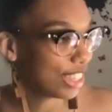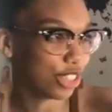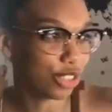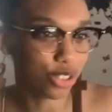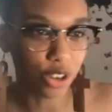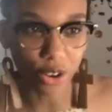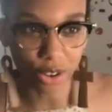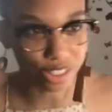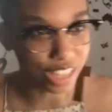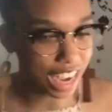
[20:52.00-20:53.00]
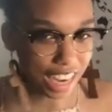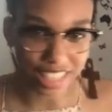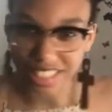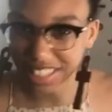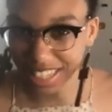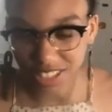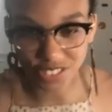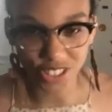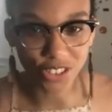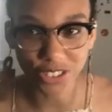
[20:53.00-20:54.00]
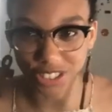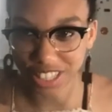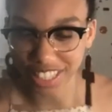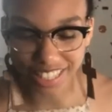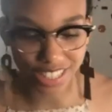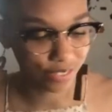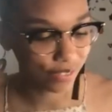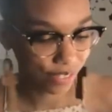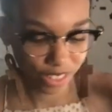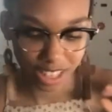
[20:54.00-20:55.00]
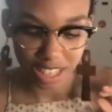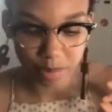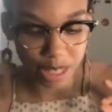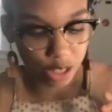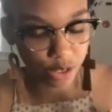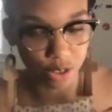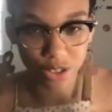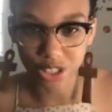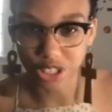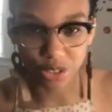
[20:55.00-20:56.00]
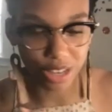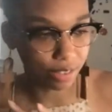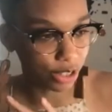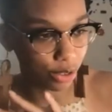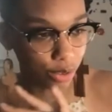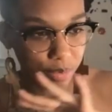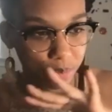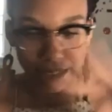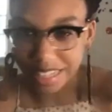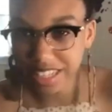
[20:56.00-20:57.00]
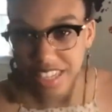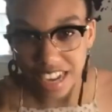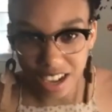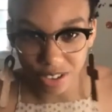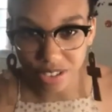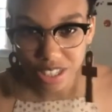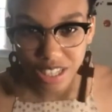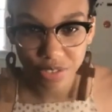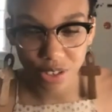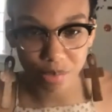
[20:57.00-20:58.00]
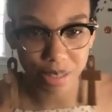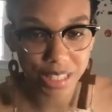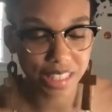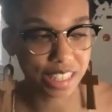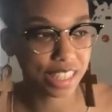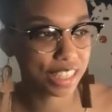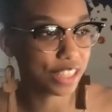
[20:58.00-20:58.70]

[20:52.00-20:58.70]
do the whole nine, set up your whole thing, and make sure you have your own bank account for a business.